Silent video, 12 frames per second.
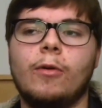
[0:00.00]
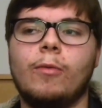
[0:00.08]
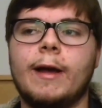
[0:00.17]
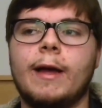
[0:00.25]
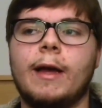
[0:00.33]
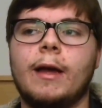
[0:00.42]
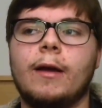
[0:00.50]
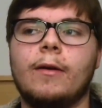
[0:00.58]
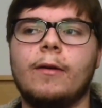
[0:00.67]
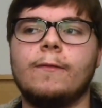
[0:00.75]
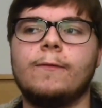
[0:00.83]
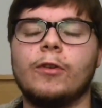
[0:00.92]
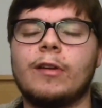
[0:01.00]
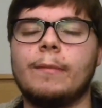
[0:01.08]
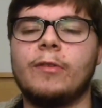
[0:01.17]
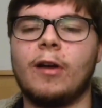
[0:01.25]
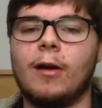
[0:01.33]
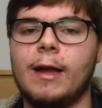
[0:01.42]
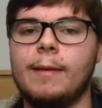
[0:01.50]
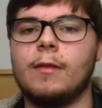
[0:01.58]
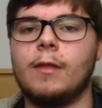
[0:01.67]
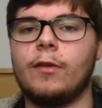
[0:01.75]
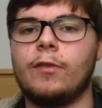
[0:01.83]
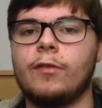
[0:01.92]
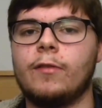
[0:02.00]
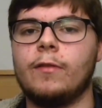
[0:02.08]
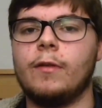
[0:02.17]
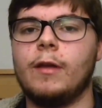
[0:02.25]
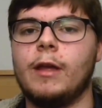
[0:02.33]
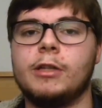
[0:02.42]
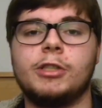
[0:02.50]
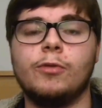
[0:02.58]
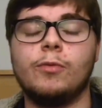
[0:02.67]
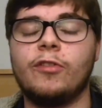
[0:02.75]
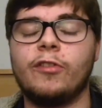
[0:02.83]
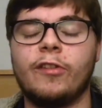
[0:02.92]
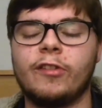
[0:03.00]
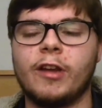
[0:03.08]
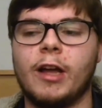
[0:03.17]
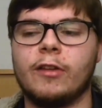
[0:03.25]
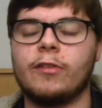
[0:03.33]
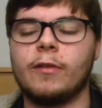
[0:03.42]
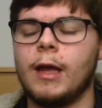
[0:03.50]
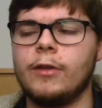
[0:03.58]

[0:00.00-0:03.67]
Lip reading: where for some time this issue was discussed.